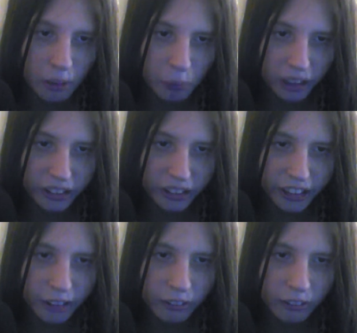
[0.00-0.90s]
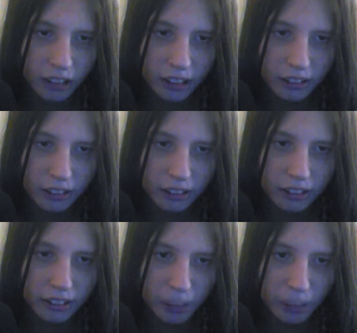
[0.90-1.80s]
by seal
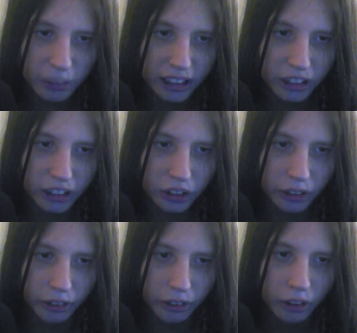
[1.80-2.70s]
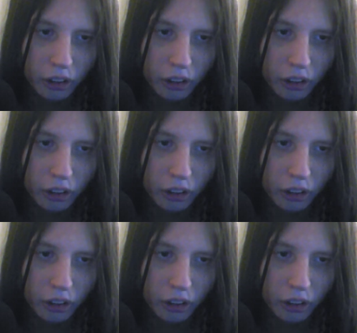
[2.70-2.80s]
intimidation